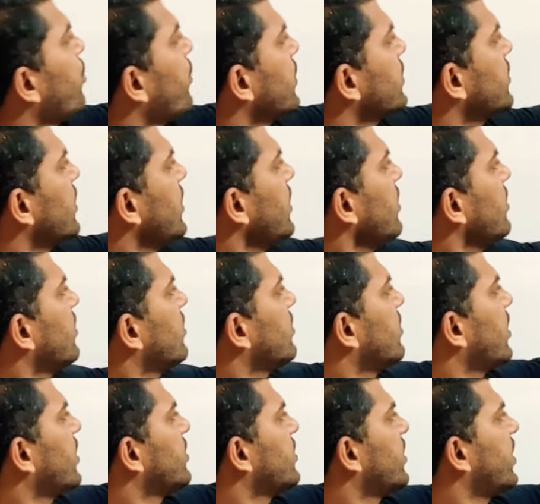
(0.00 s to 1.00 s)
present,
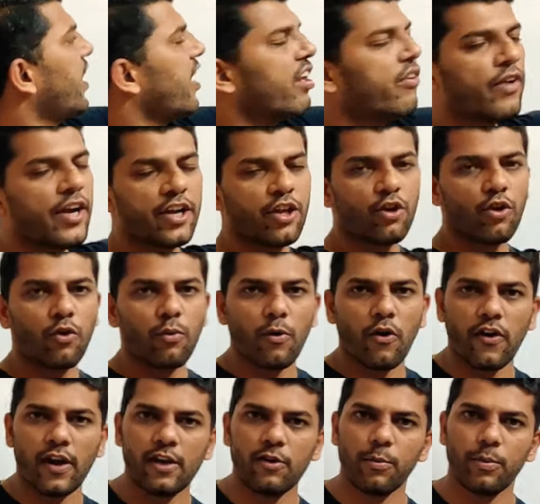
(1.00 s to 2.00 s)
there is a derivative of
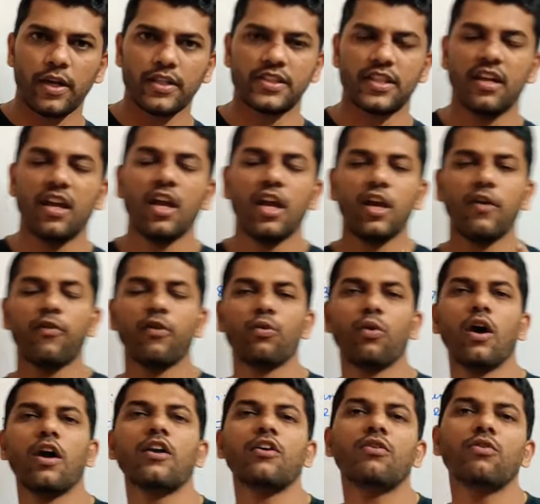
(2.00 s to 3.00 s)
value present. If you
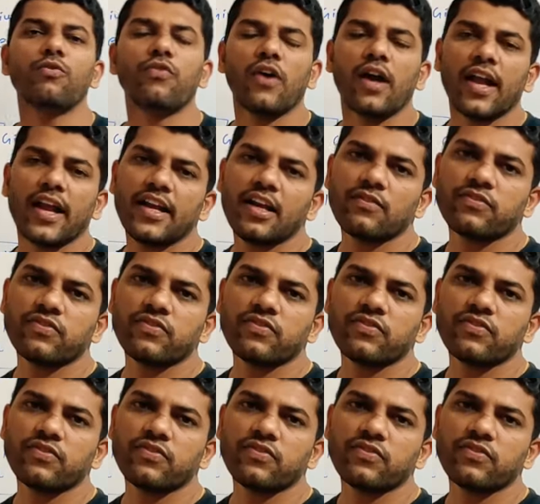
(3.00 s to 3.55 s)
want to find a